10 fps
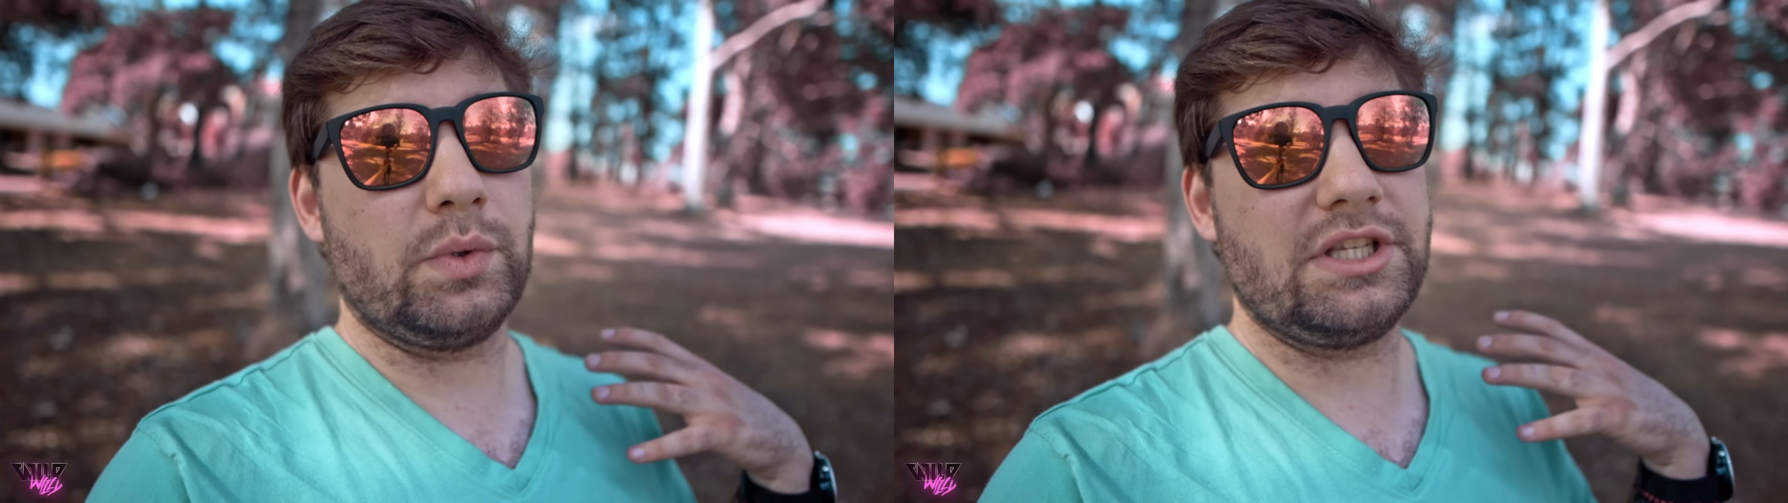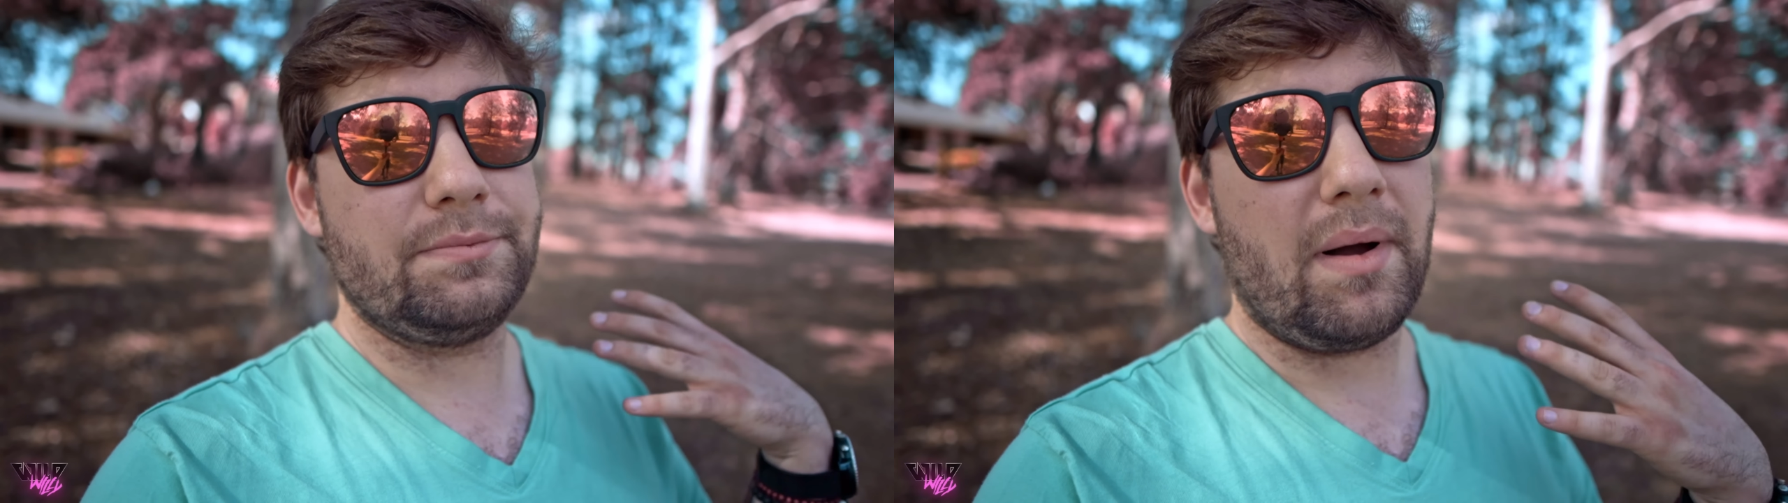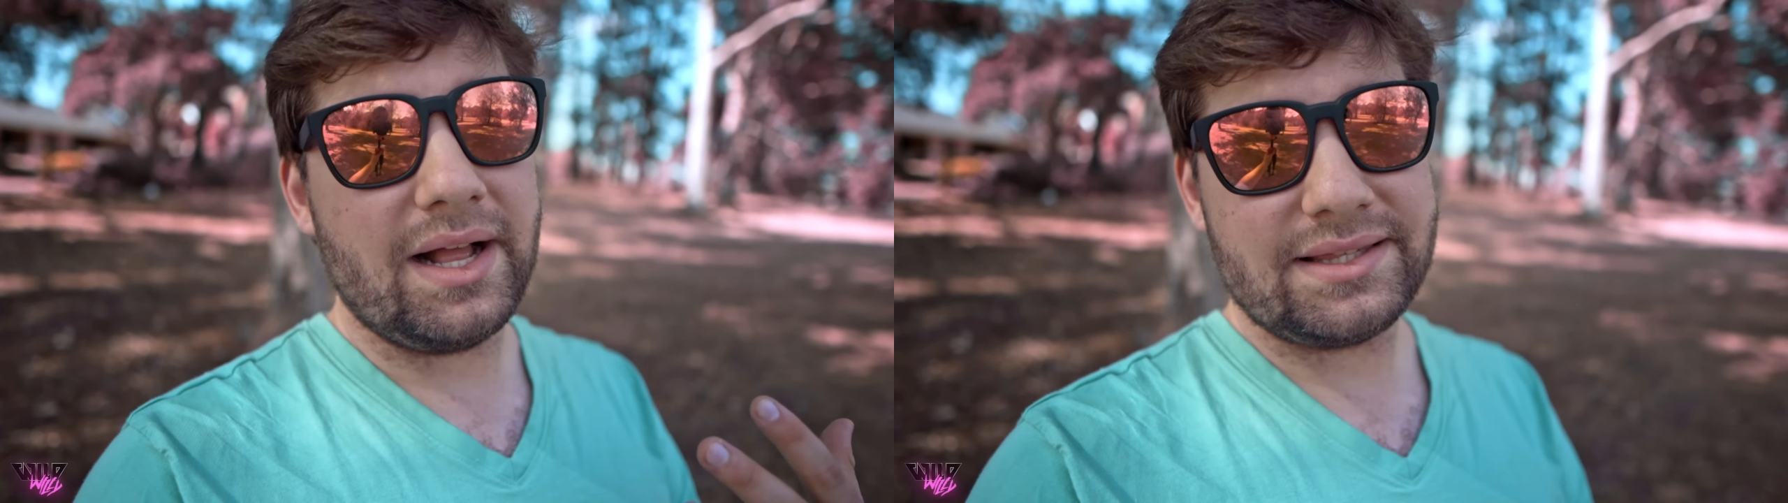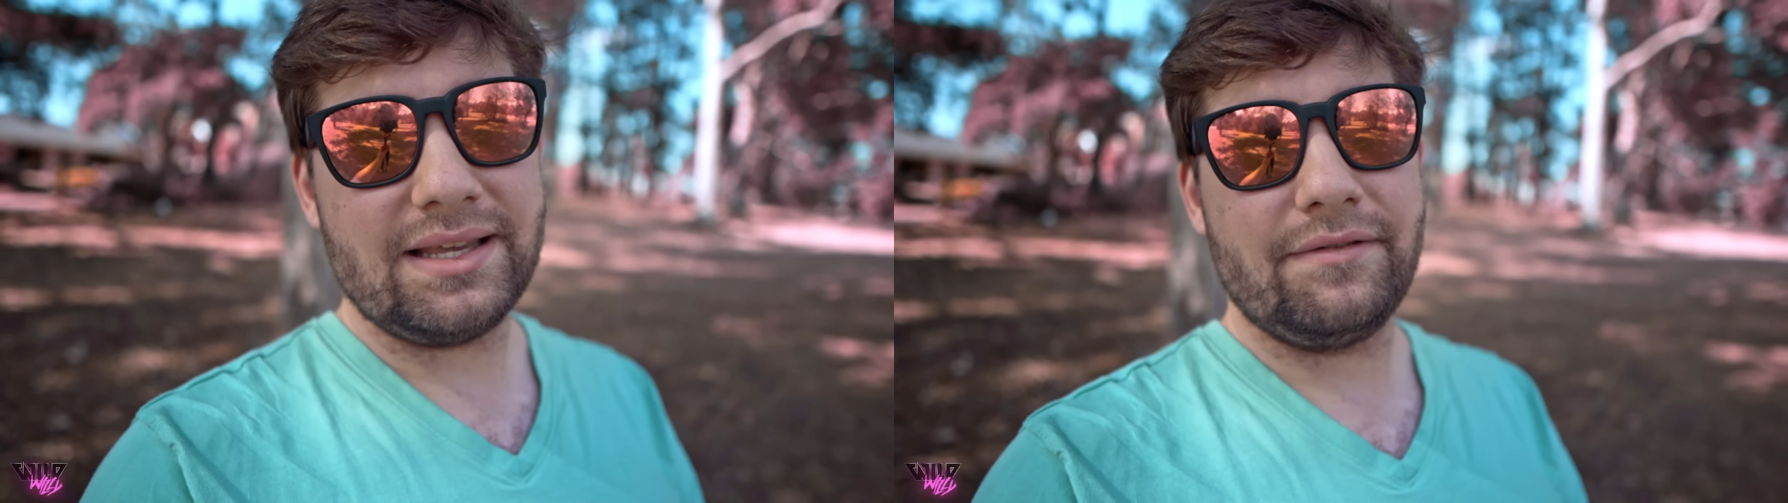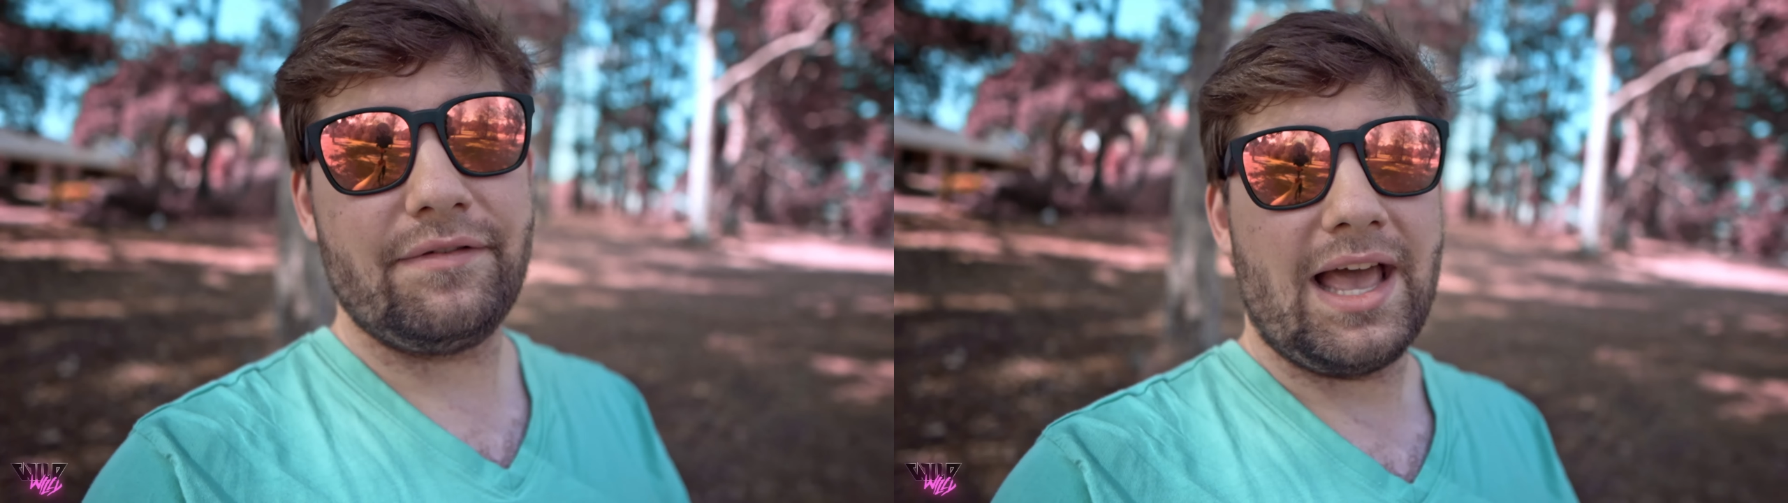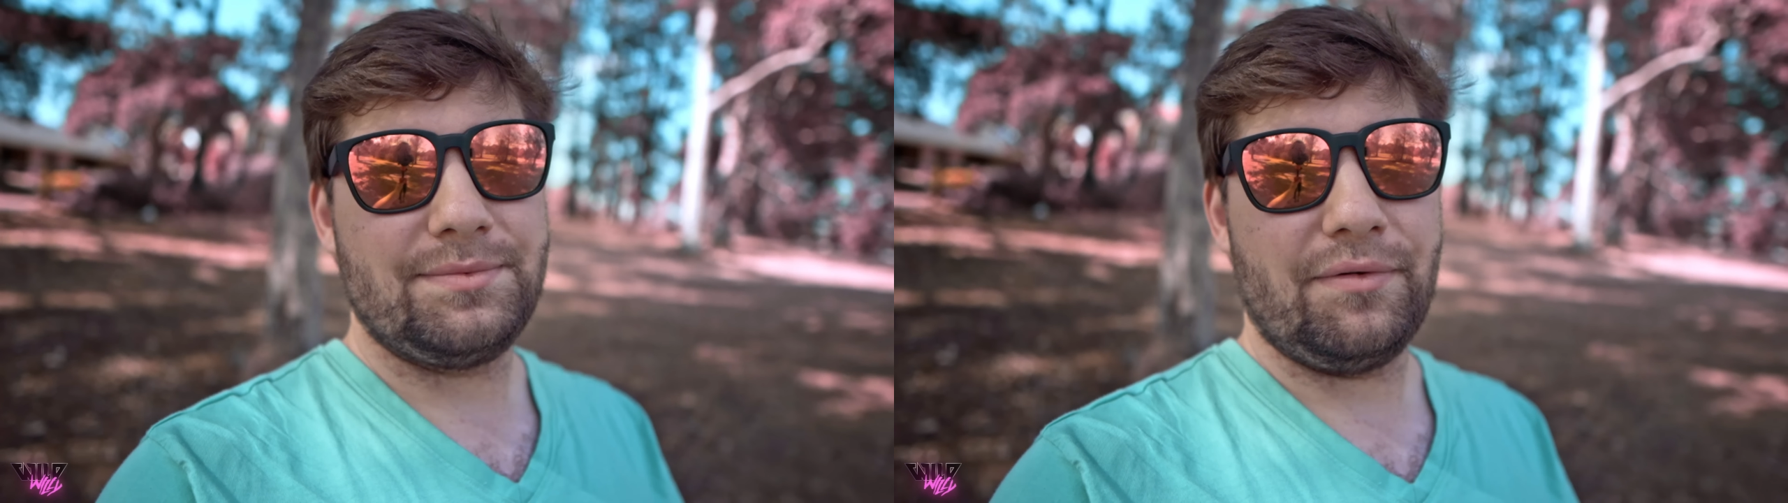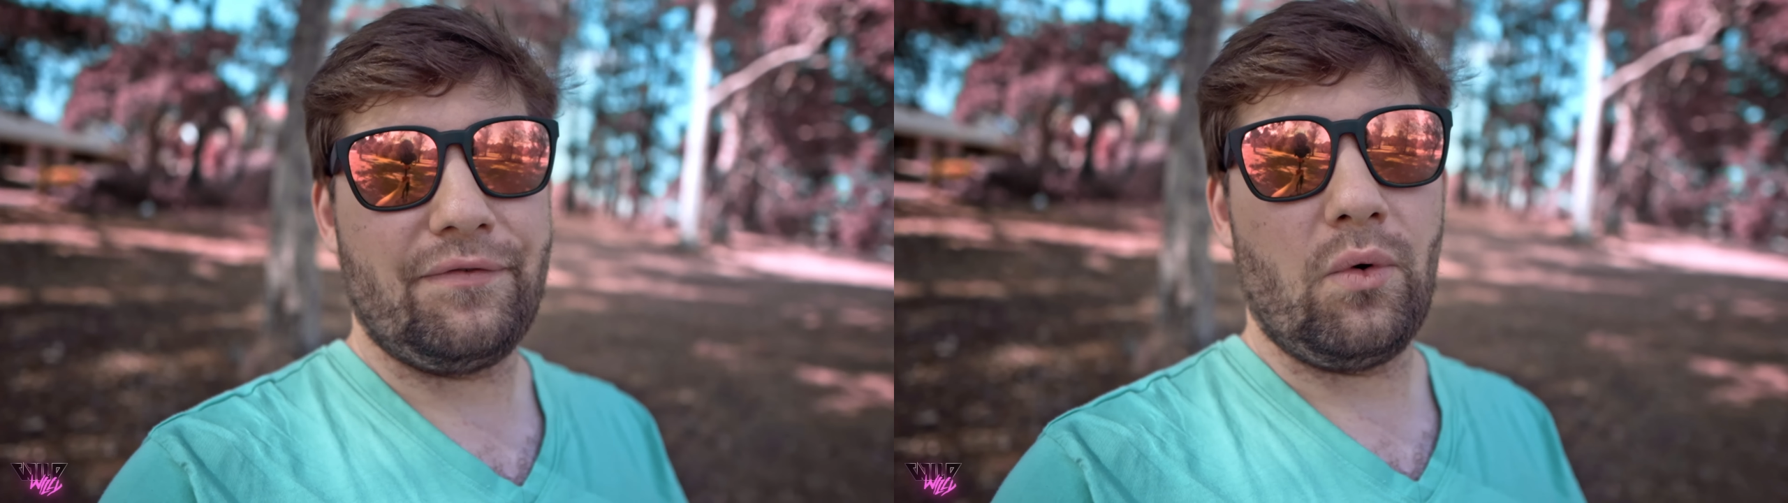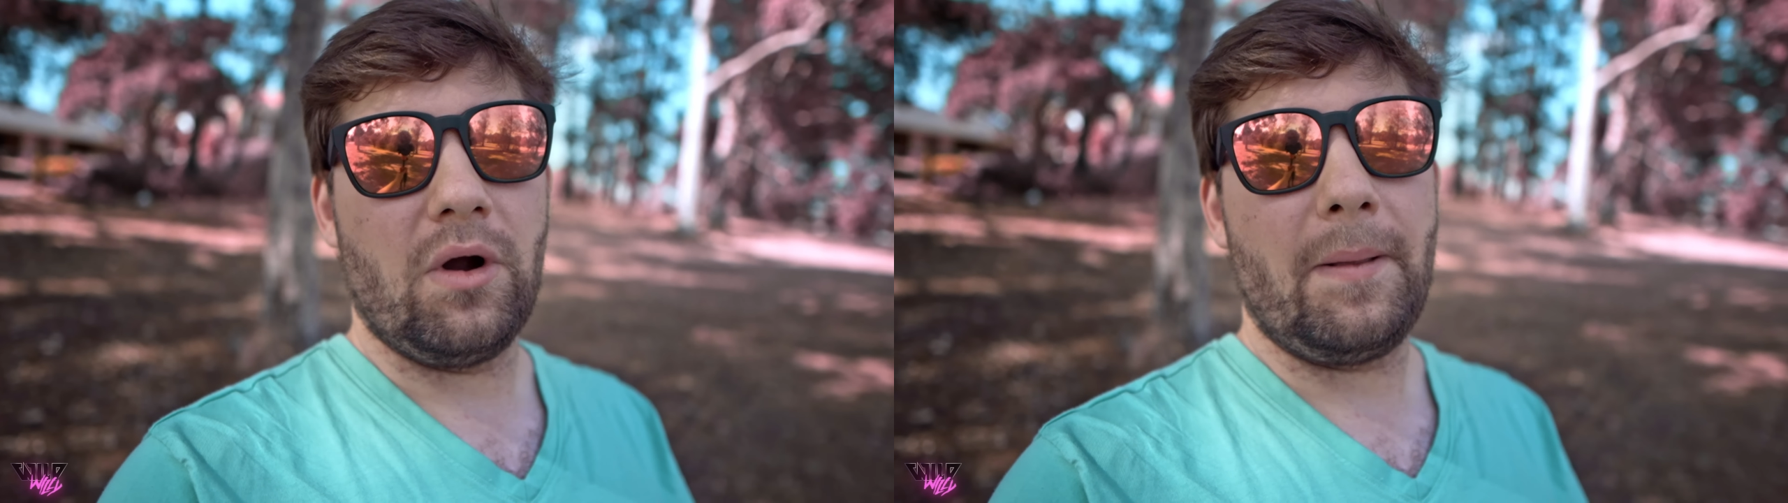responsive as
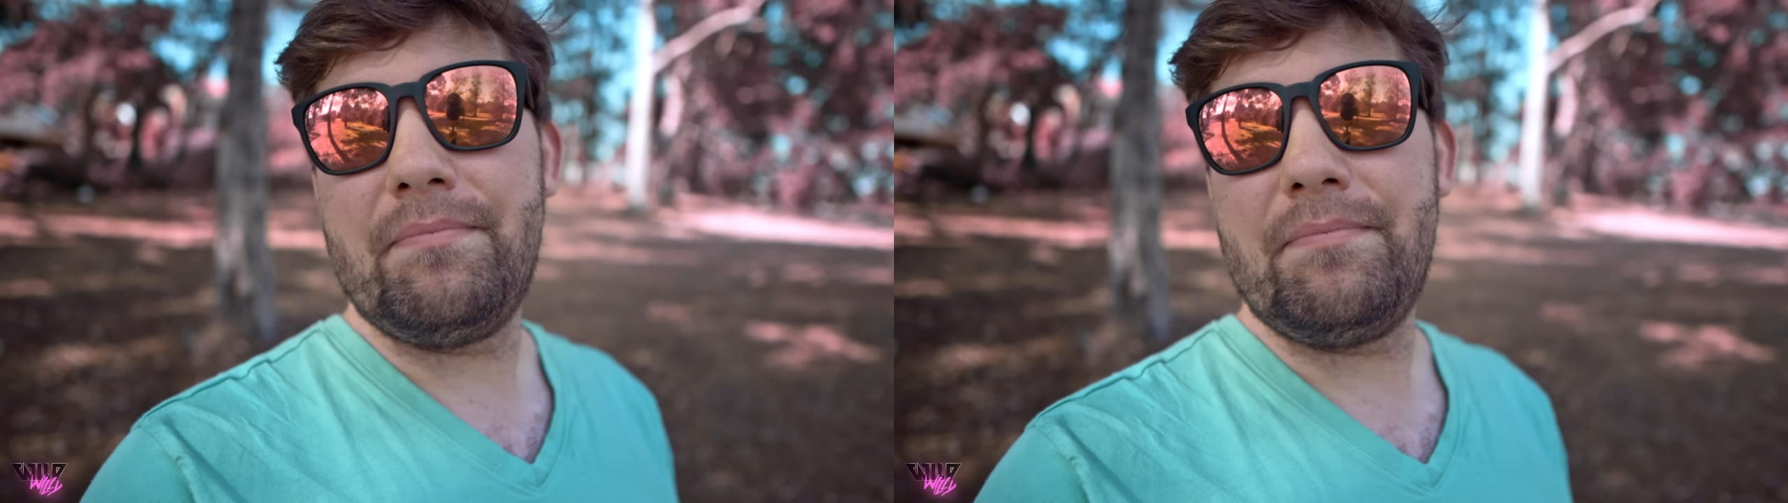before,